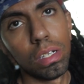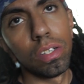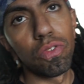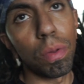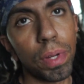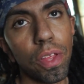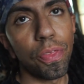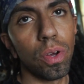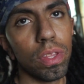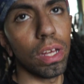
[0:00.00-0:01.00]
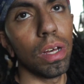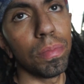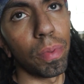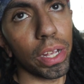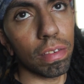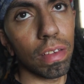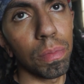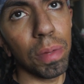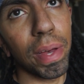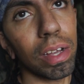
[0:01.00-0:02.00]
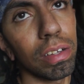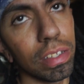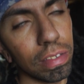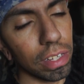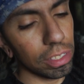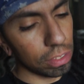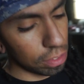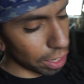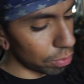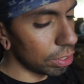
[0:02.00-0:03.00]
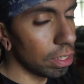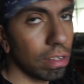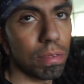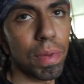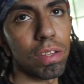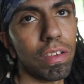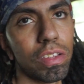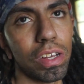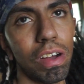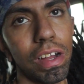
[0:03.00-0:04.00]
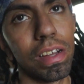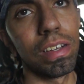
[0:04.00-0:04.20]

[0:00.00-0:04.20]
So I'm gonna throw the hub and brake assembly back on this thing just to see how it looks and mount it on the car.